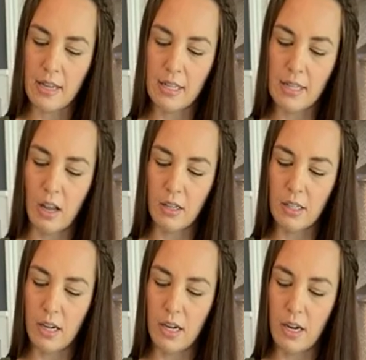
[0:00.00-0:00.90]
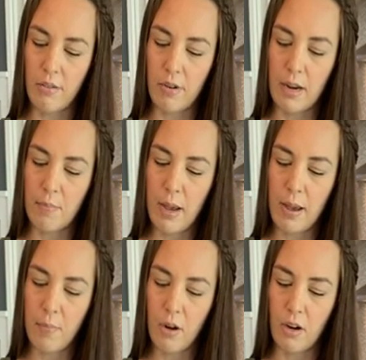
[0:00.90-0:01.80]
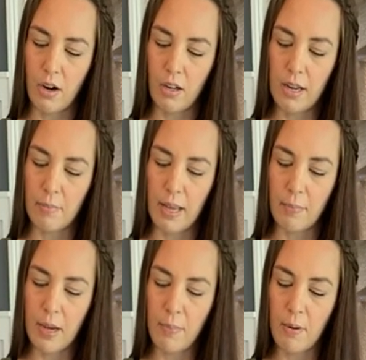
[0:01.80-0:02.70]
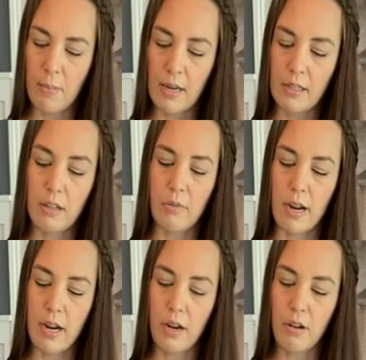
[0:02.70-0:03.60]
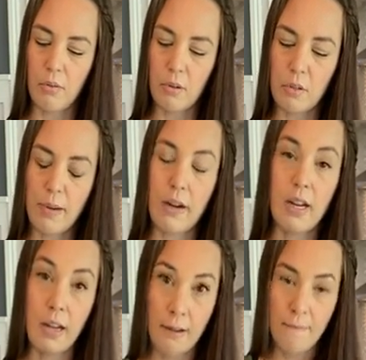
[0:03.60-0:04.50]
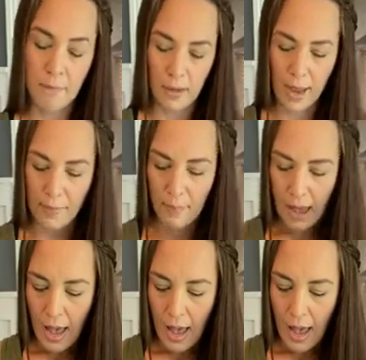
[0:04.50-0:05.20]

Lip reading: salt, onion, red pepper, garlic, black pepper, basil, oregano, rosemary, okay?